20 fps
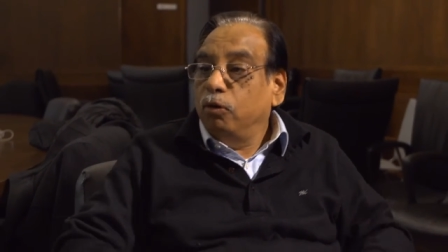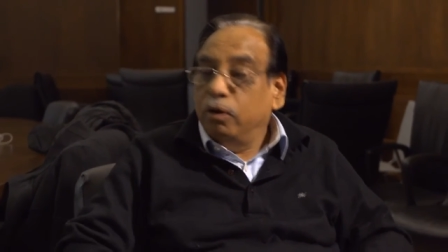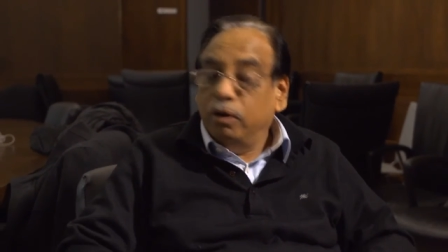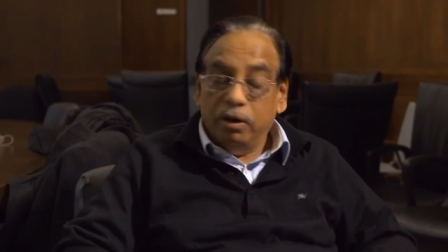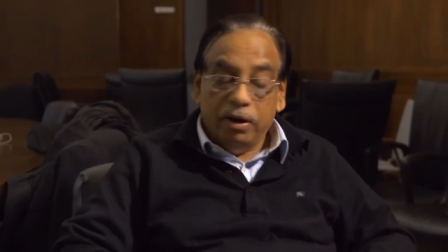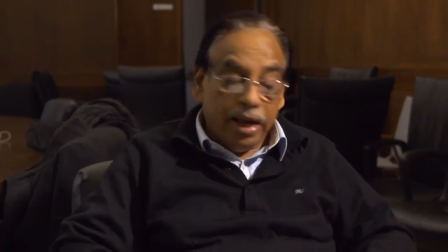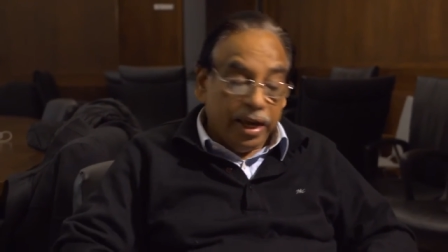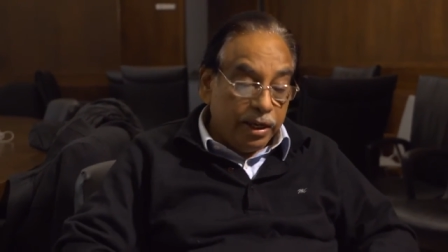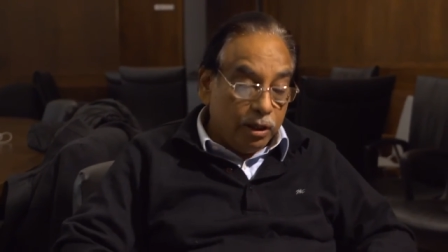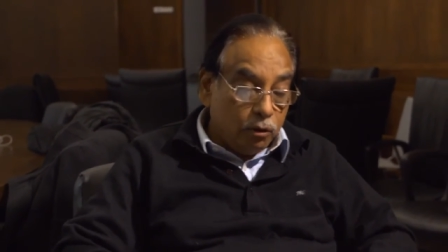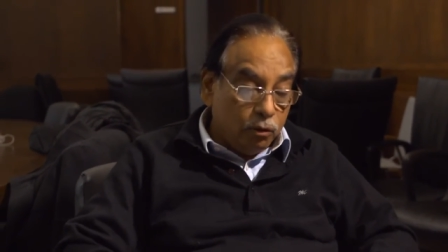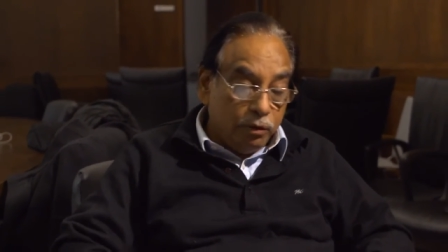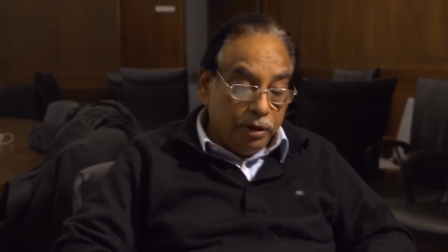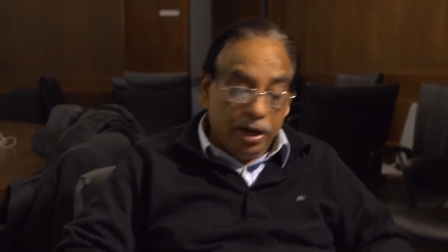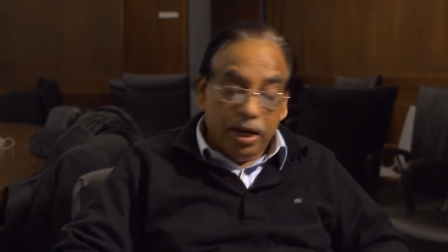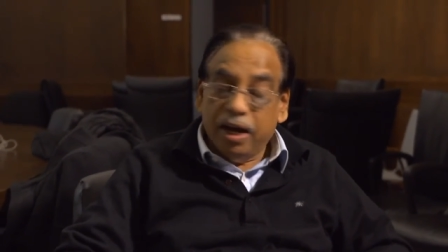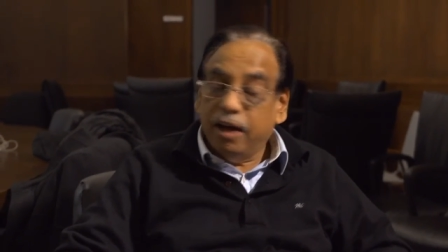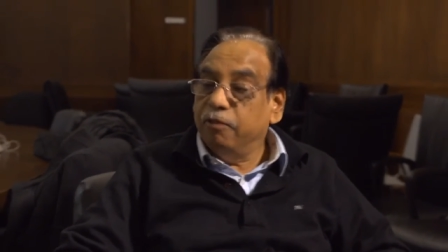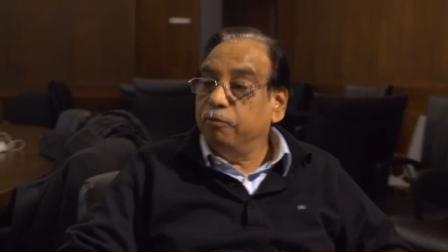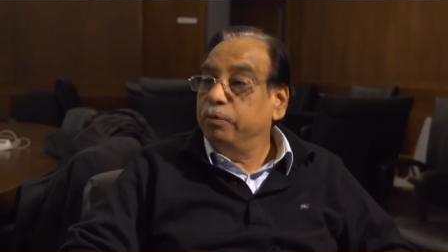like
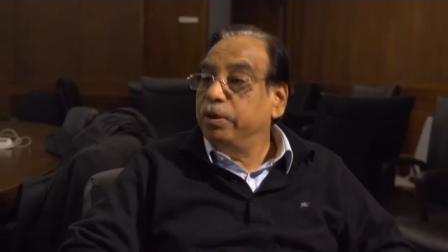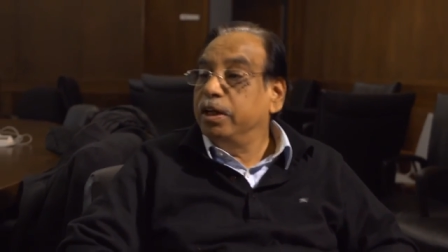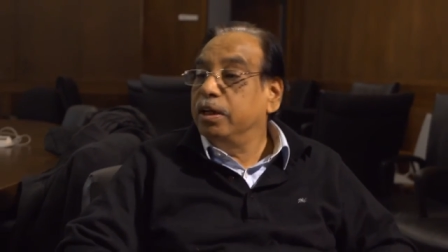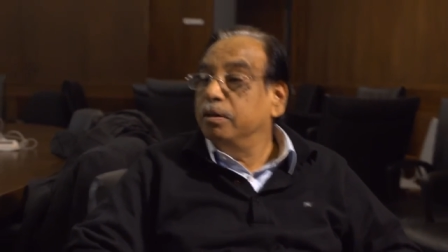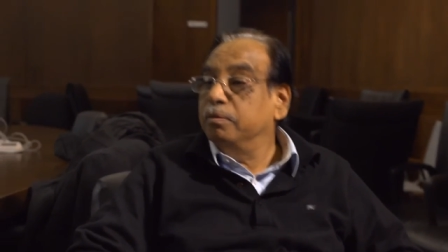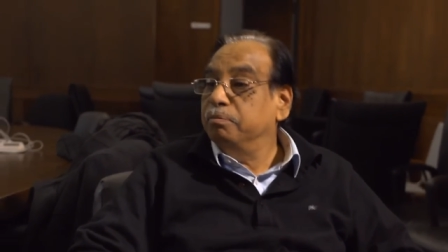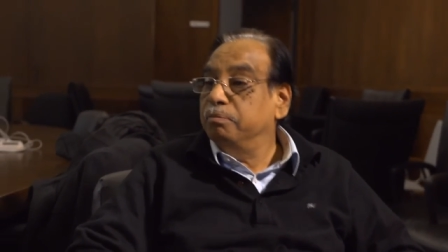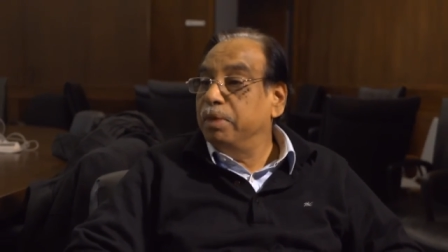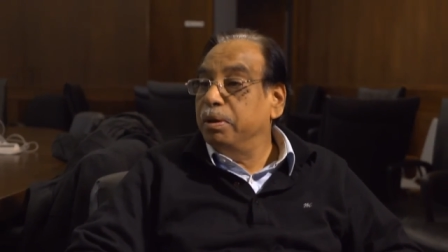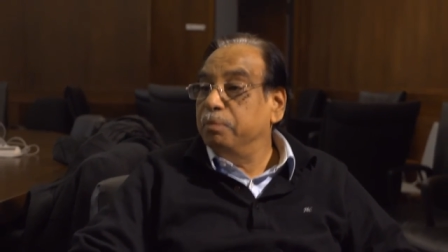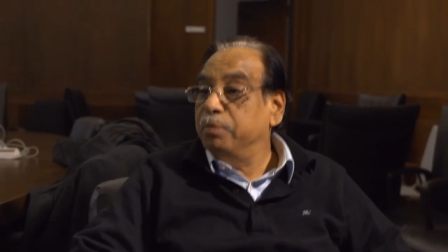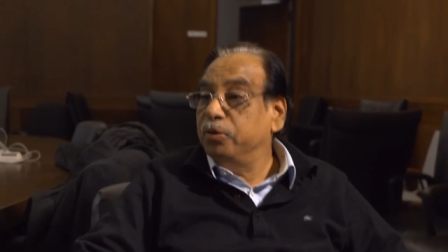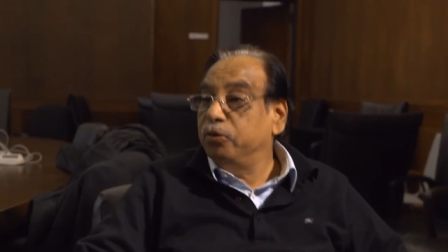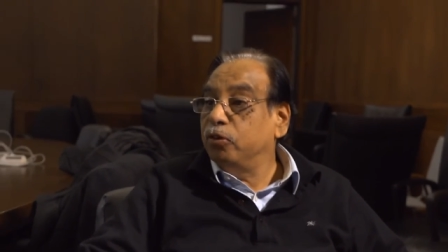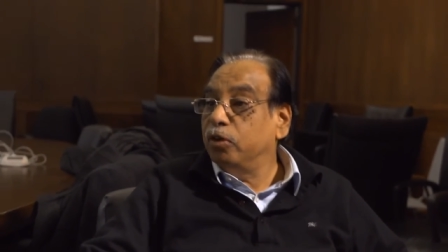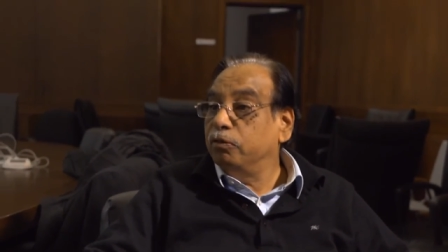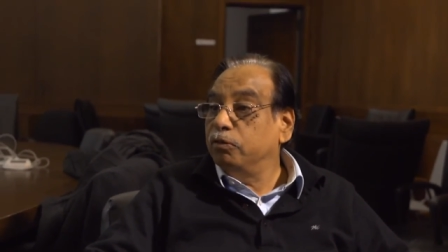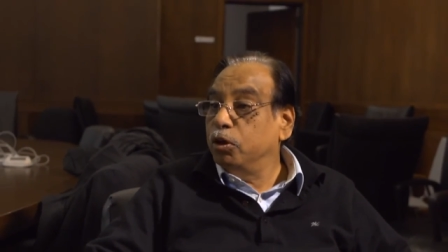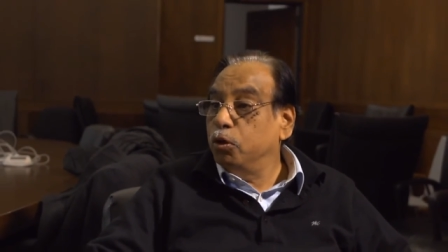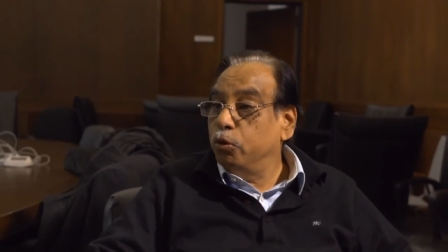Korea, have become
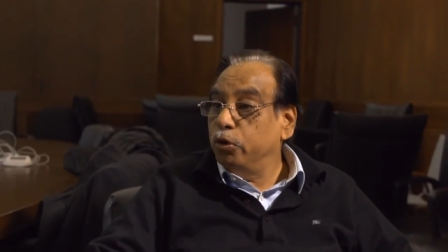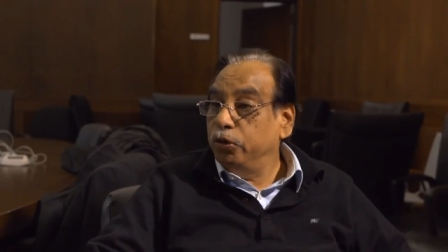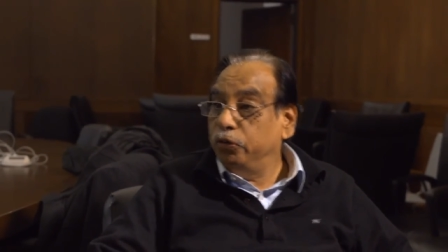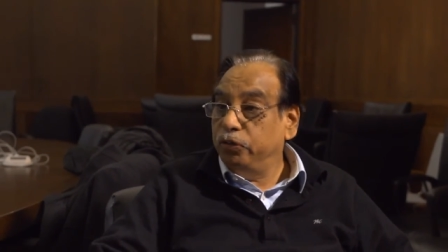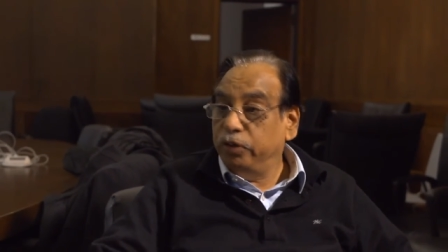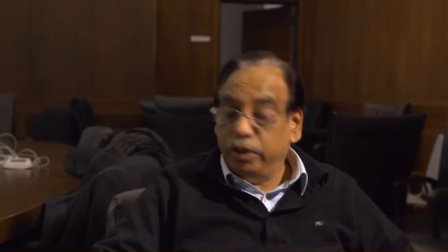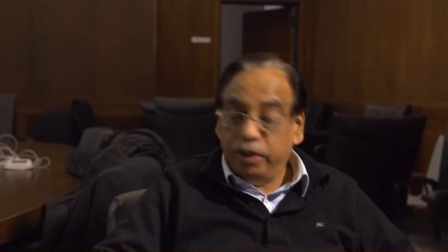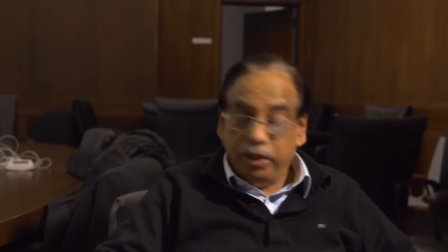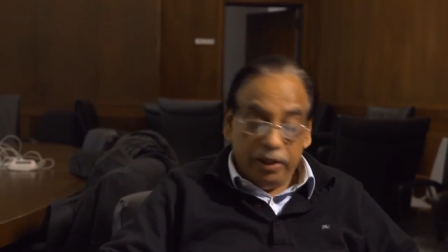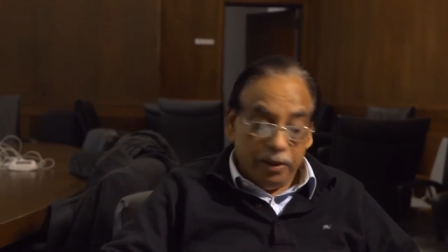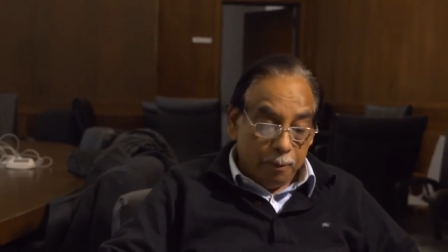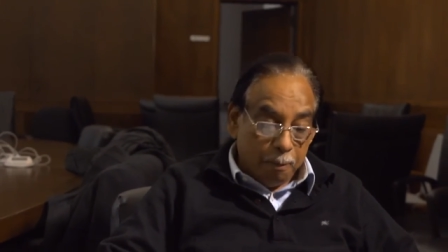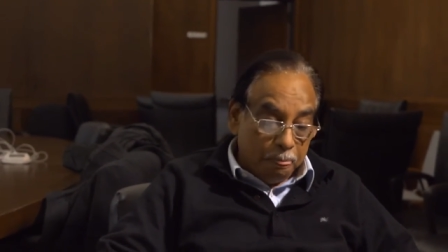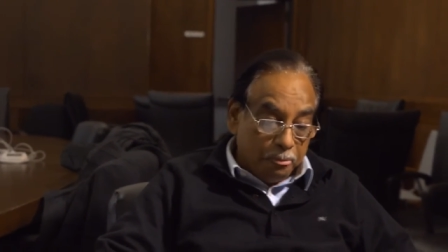members of the OECD.